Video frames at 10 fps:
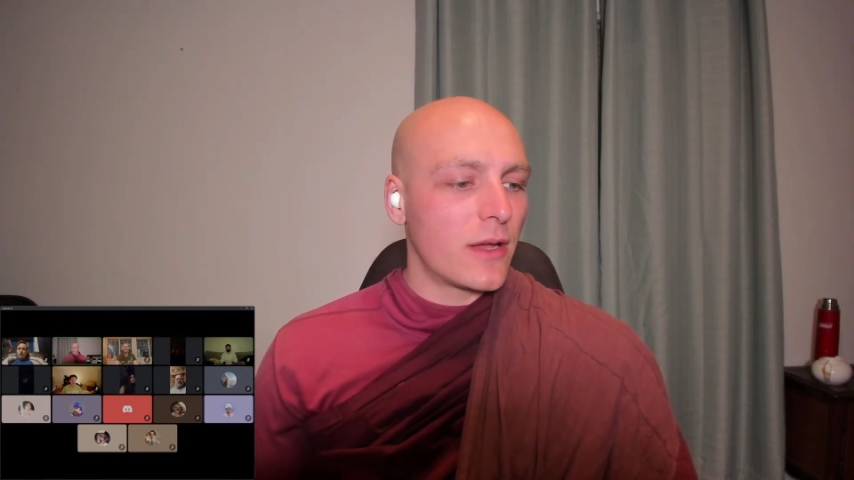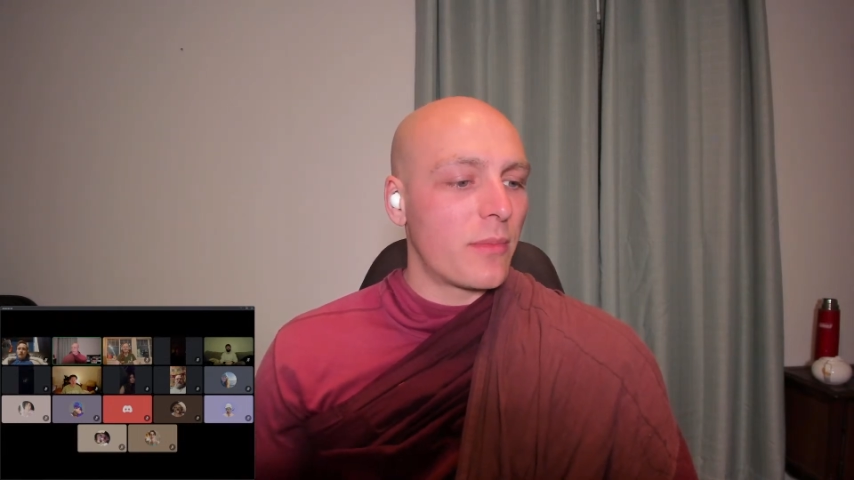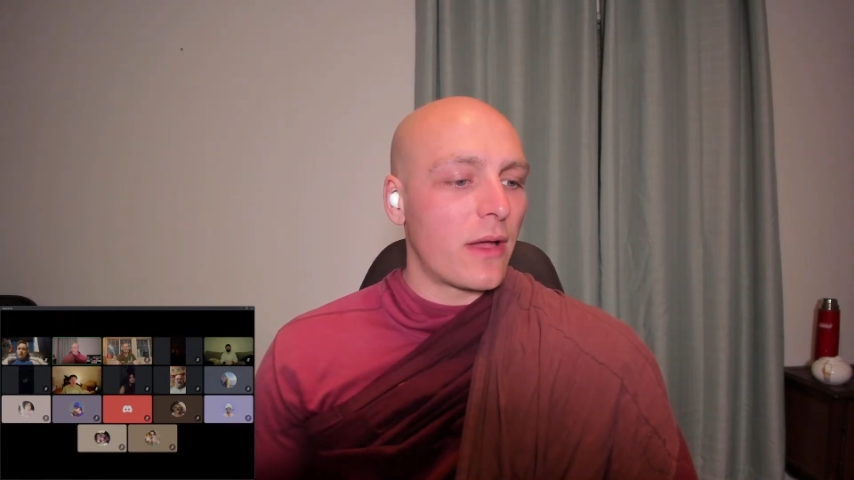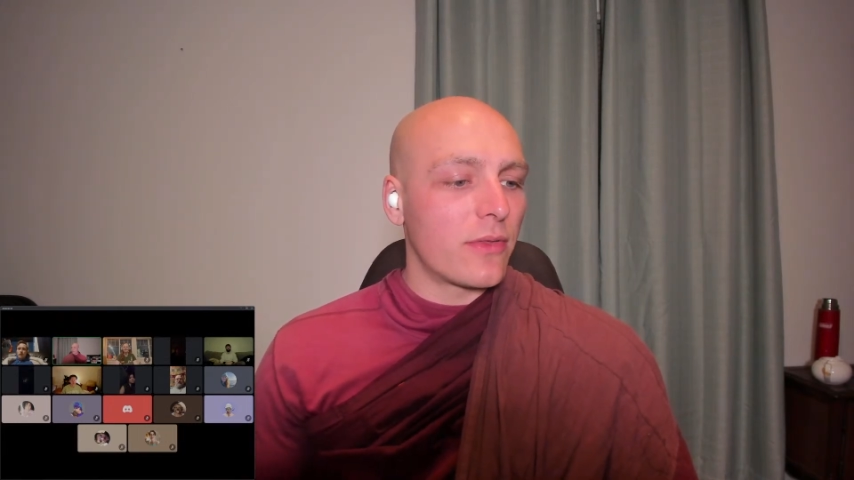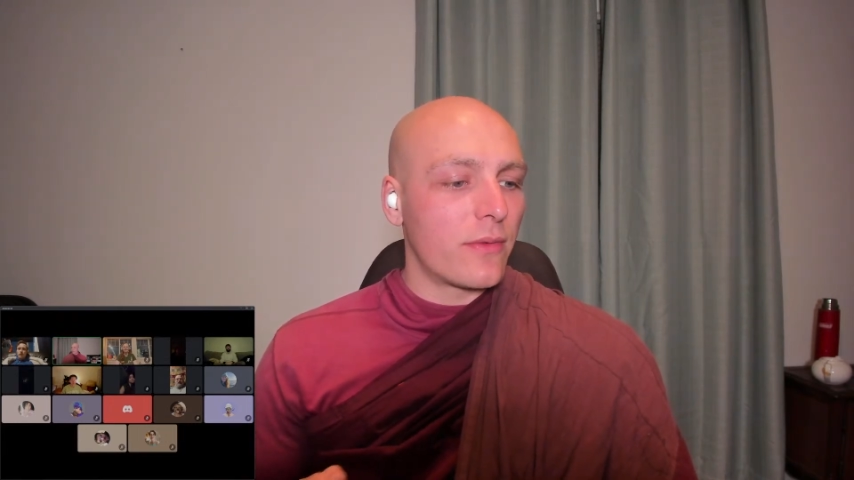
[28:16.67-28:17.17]

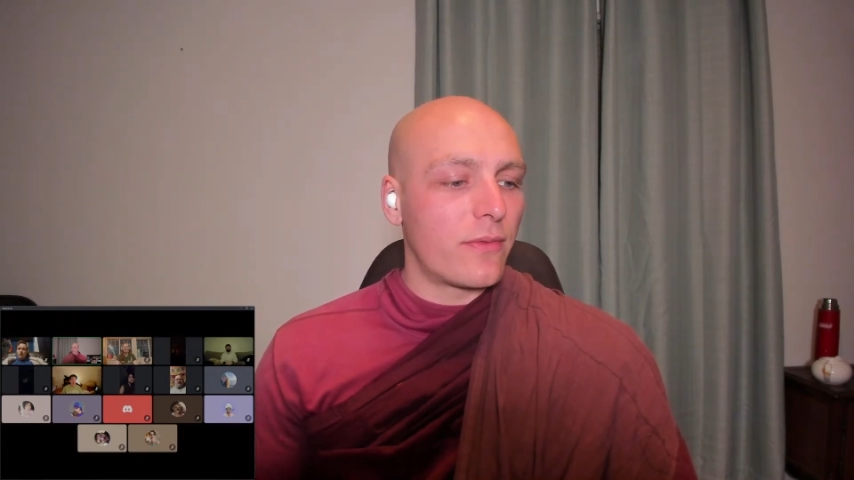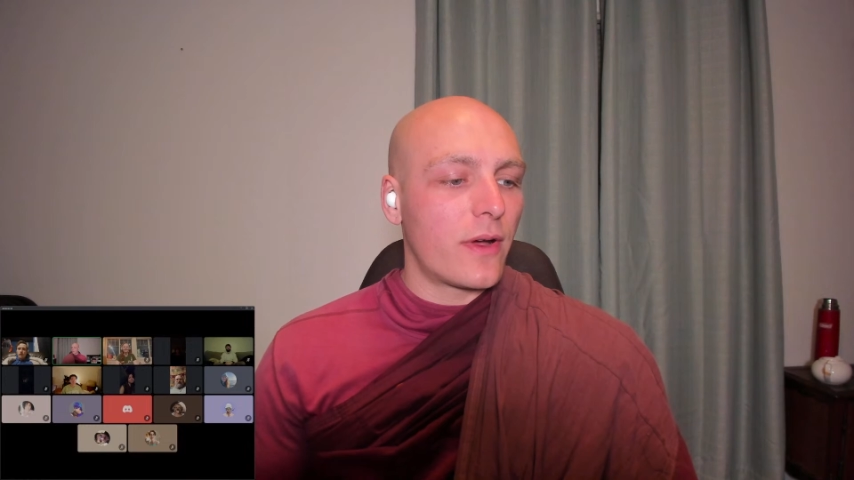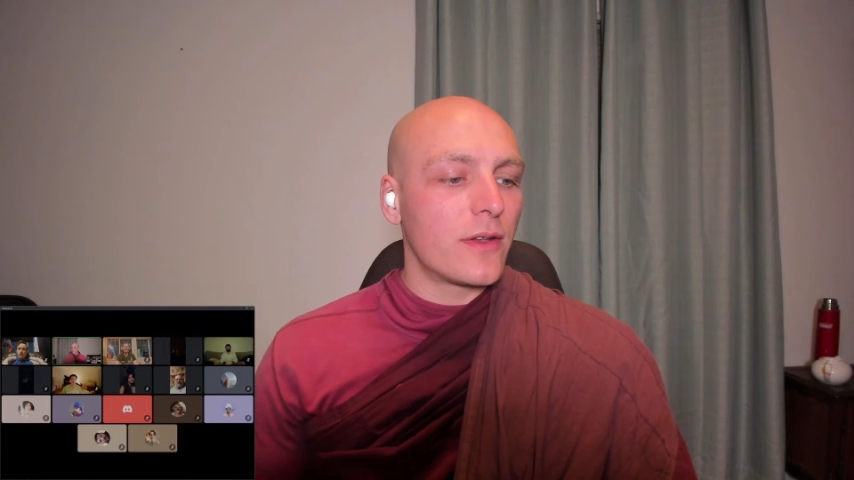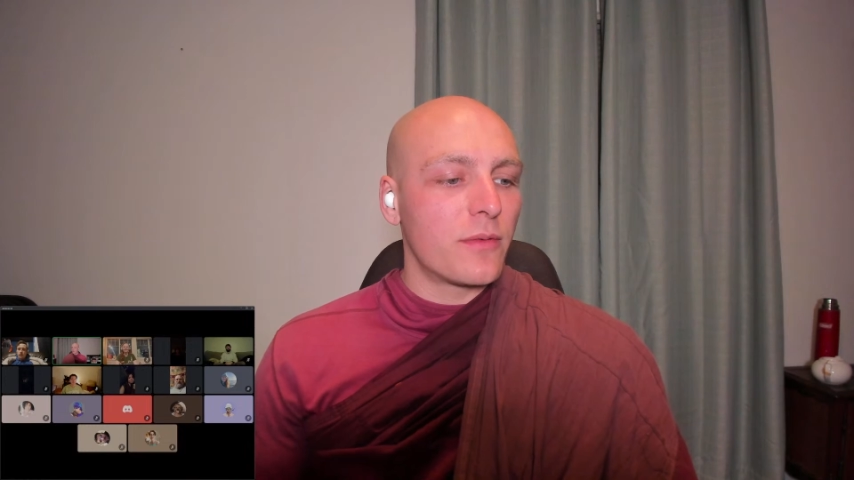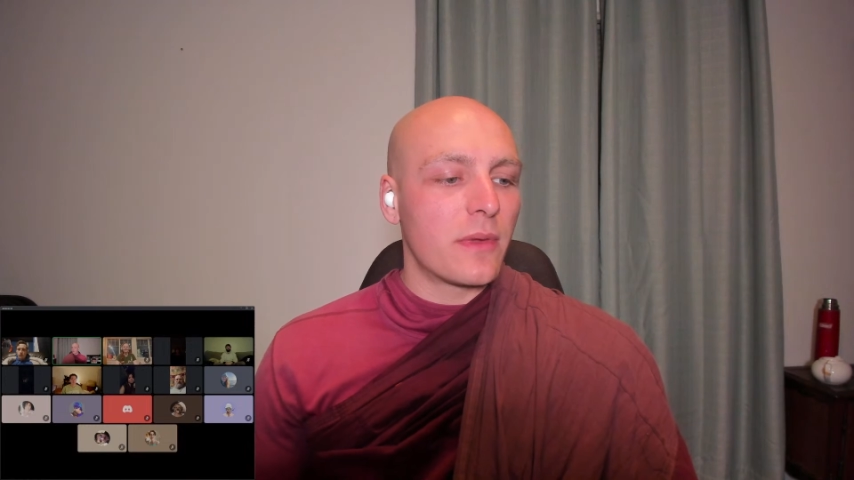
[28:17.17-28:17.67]
about the
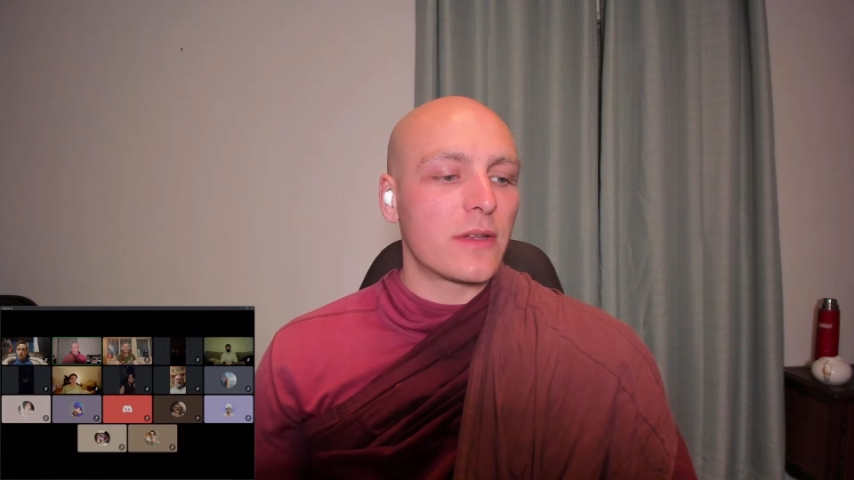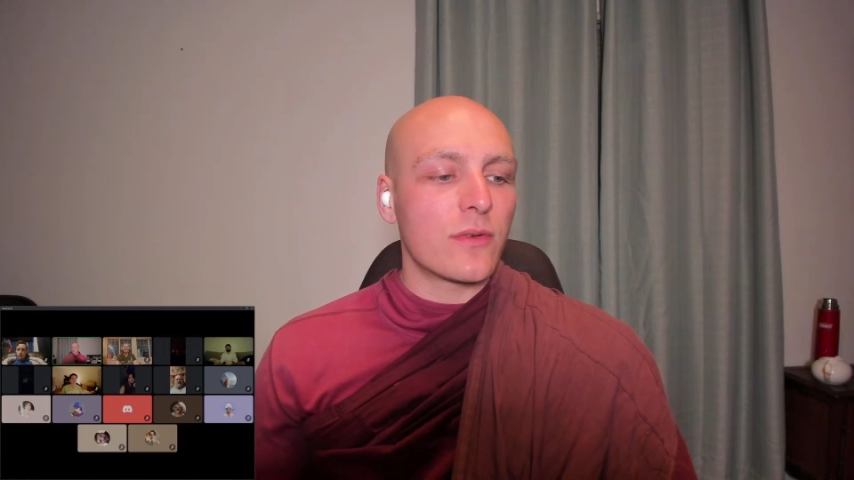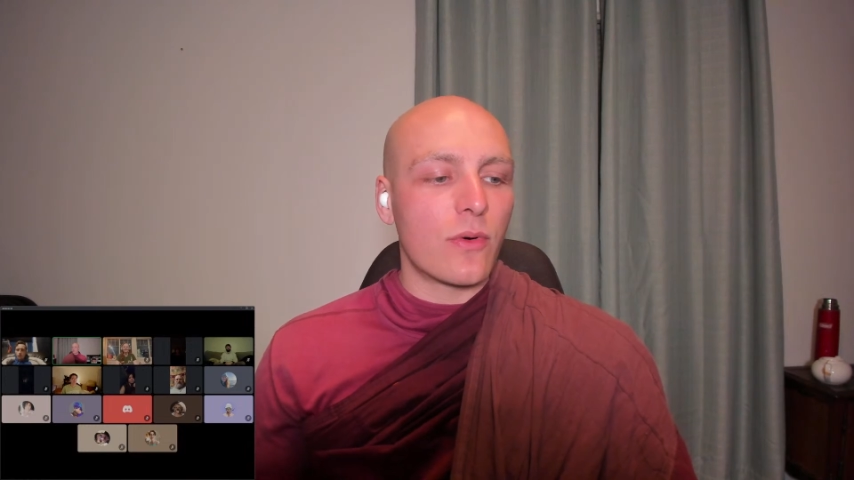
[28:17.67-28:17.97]
fundamental